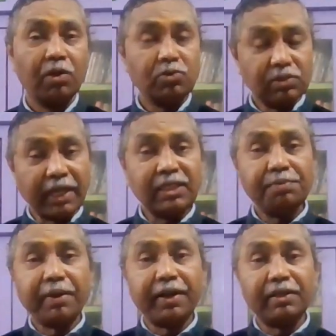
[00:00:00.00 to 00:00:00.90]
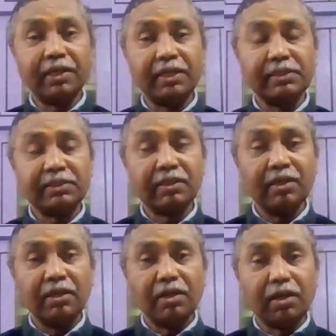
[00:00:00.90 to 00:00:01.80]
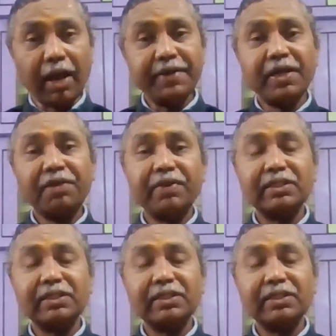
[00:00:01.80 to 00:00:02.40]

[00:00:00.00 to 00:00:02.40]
So ninth point, that is identify